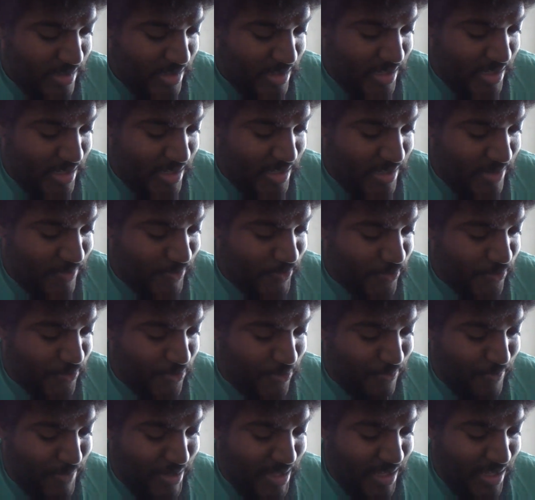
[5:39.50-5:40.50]
and for
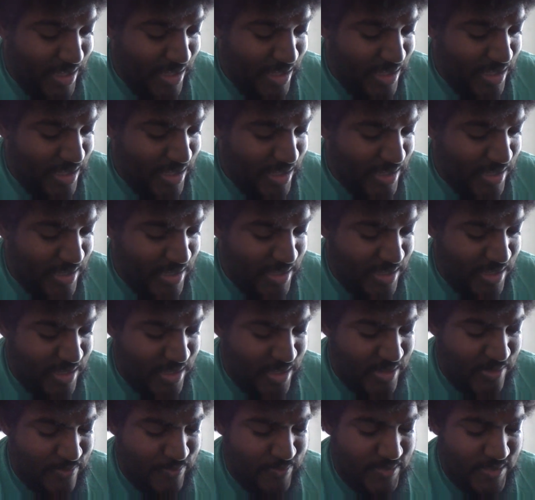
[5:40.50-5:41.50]
me,
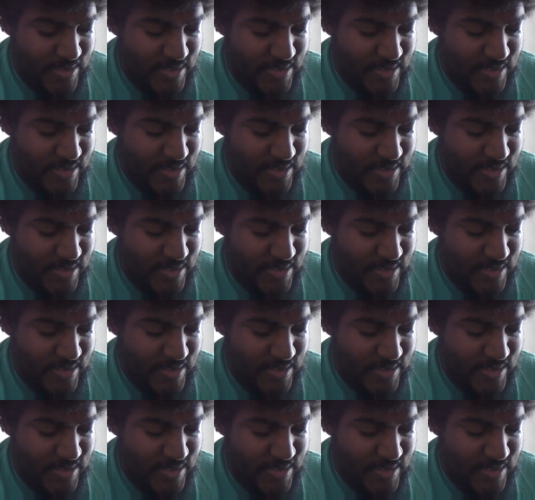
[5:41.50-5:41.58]
um,